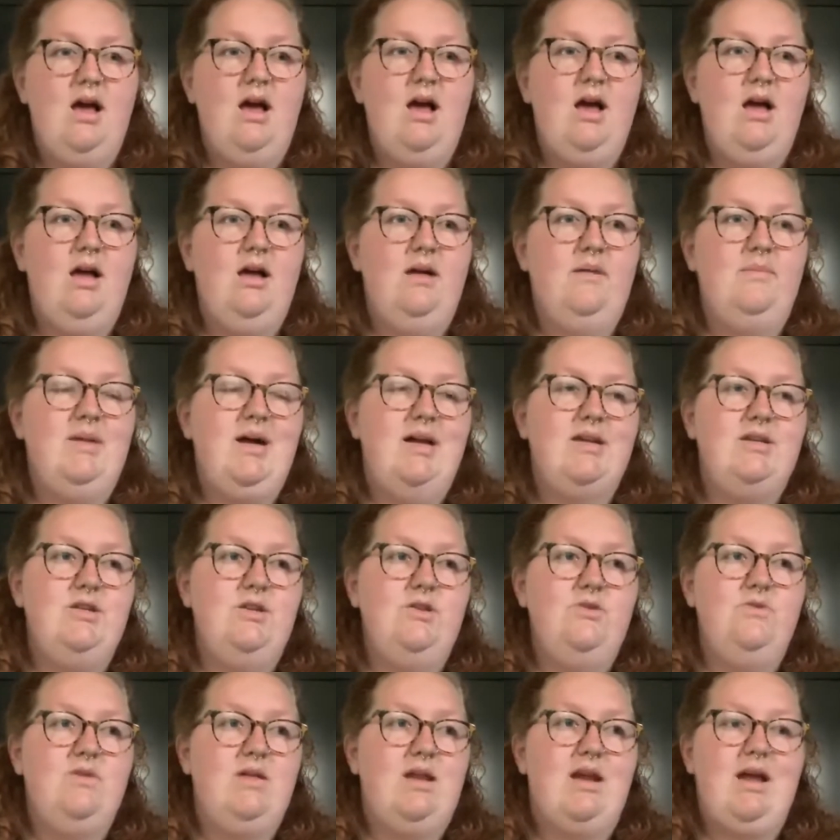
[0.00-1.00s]
I
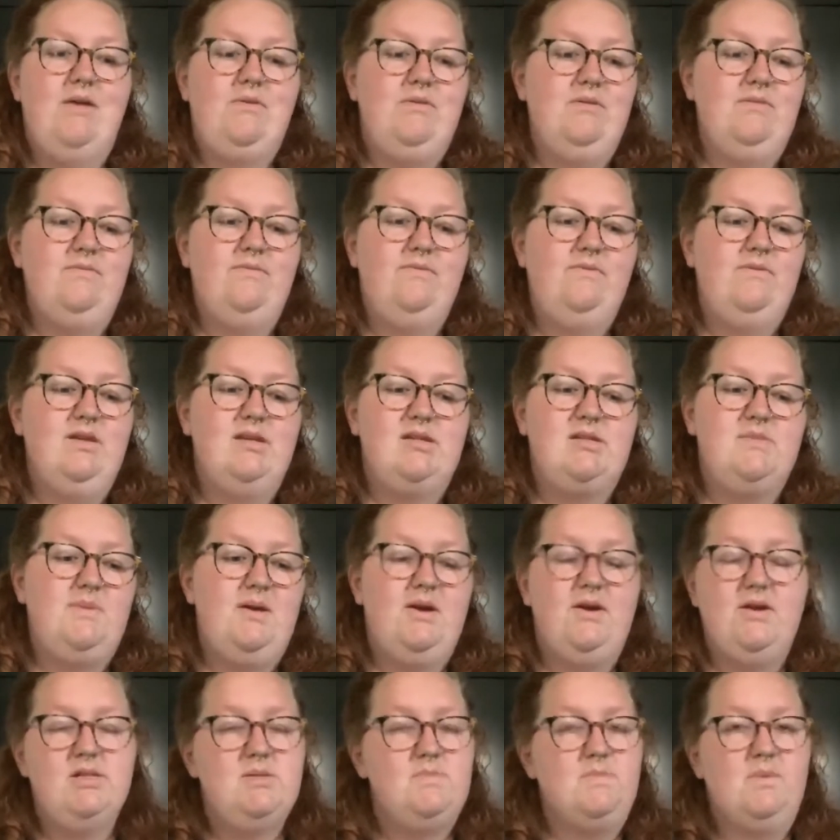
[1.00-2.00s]
knew that I would
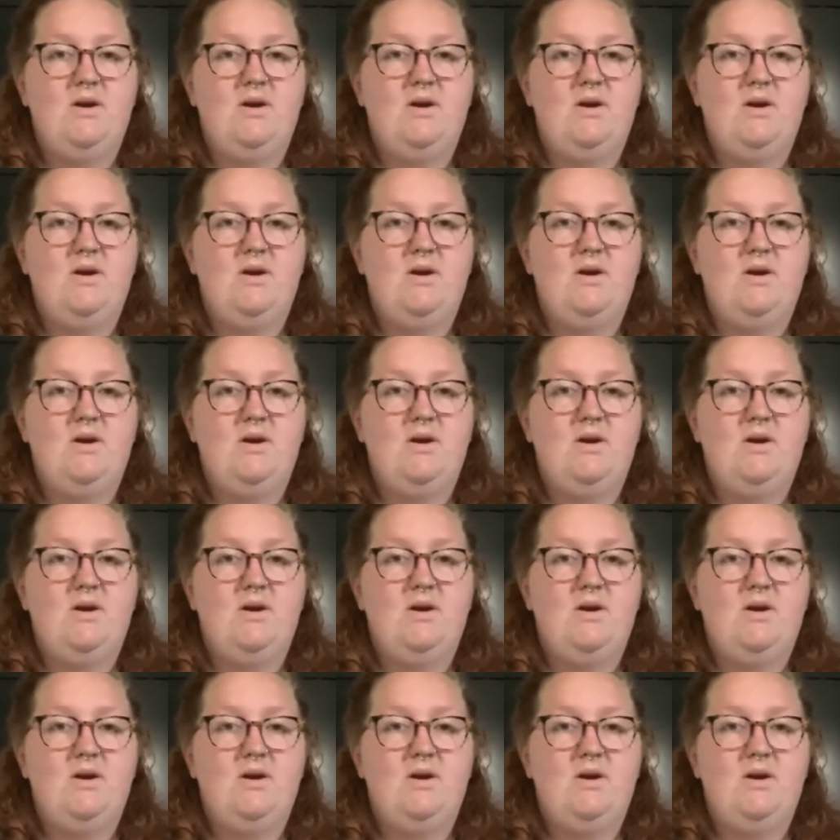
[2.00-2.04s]
experience